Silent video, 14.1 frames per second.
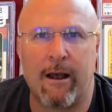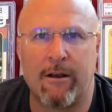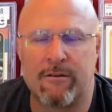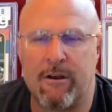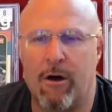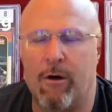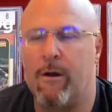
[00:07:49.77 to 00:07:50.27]

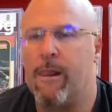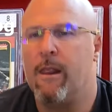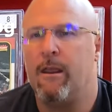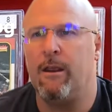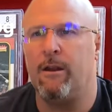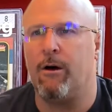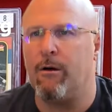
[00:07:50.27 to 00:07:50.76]
So,
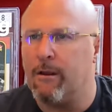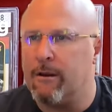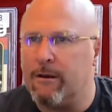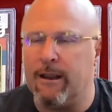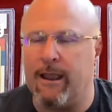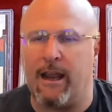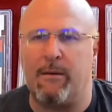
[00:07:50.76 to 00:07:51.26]
you
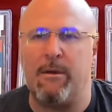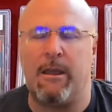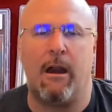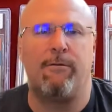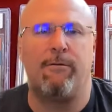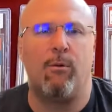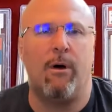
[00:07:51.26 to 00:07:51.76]
got to be
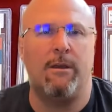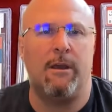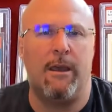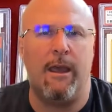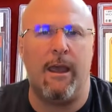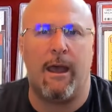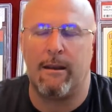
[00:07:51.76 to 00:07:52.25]
careful what you
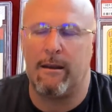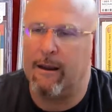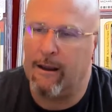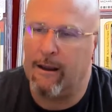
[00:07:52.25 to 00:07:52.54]
get.